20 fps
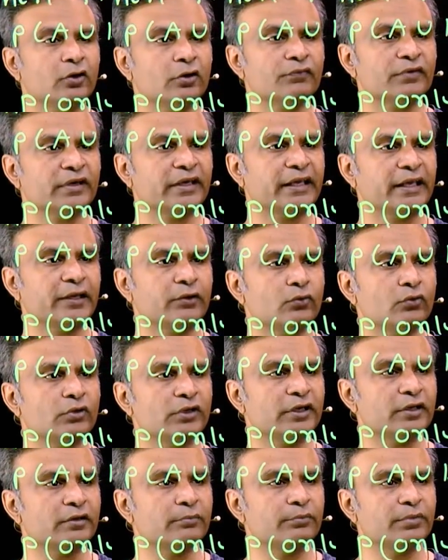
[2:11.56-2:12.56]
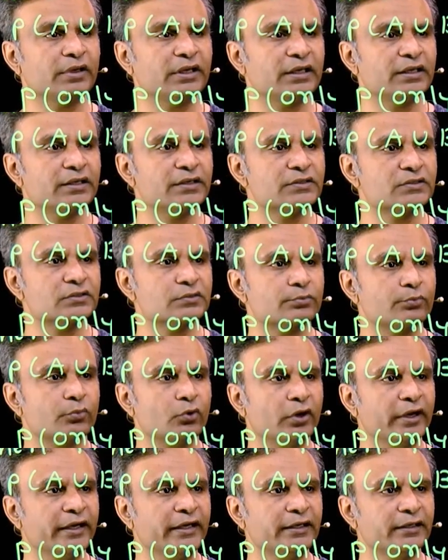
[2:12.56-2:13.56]
of A union B is
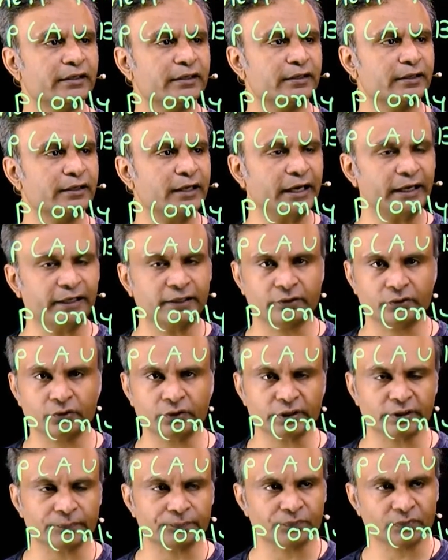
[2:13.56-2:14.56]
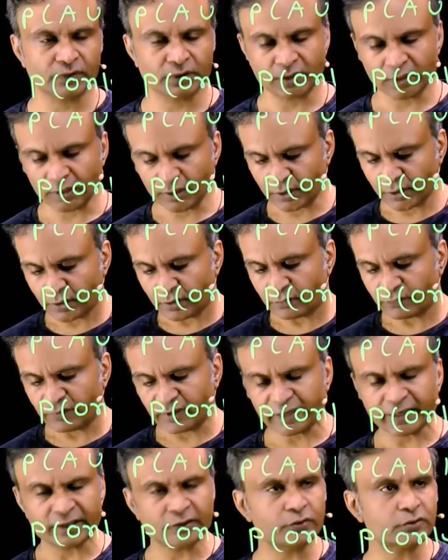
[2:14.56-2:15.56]
0.9. Okay. We
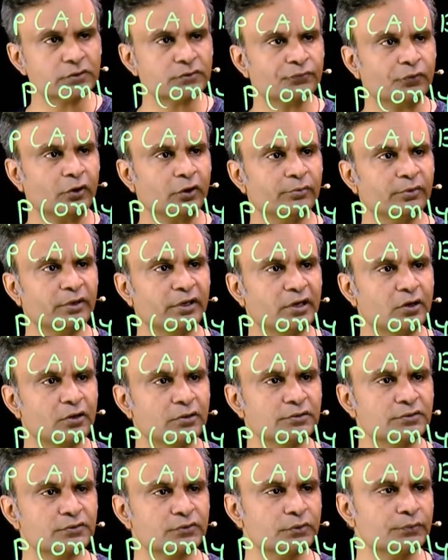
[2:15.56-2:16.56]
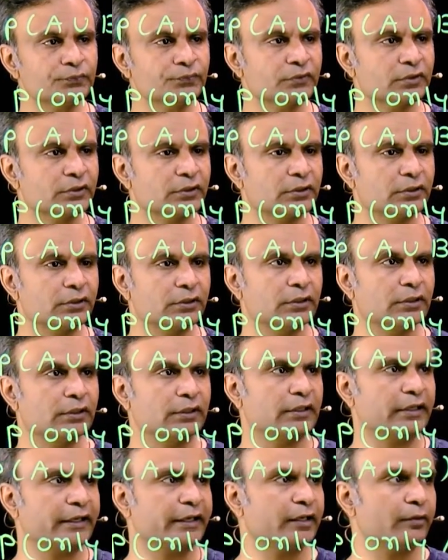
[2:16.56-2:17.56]
can use formula also,
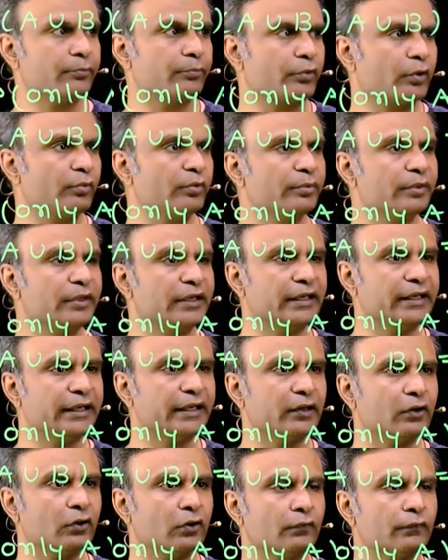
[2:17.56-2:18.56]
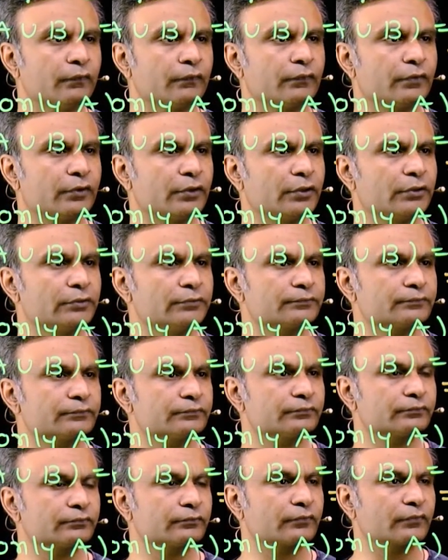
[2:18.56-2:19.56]
like probability of
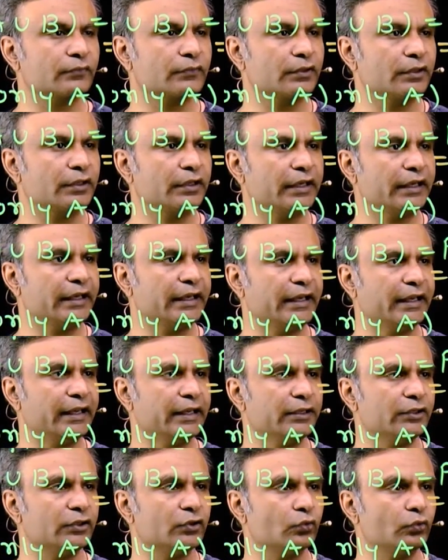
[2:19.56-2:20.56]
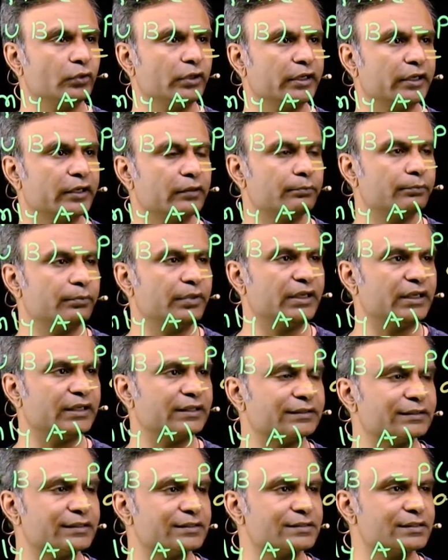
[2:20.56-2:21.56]
A union
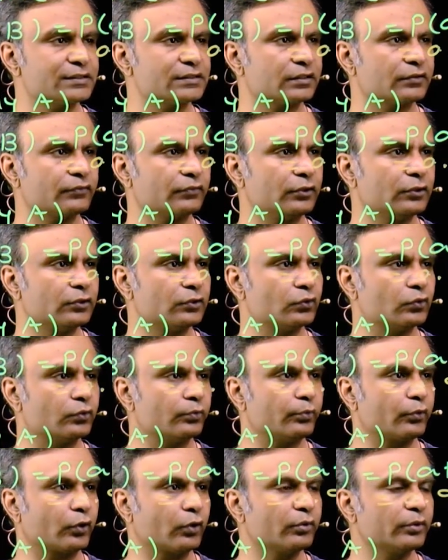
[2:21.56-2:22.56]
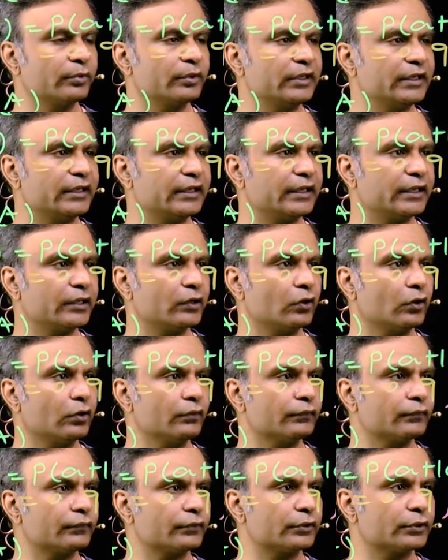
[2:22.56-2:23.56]
B, this is equal to probability
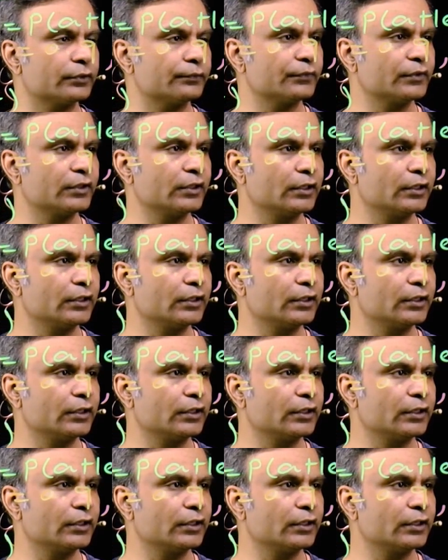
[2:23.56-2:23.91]
of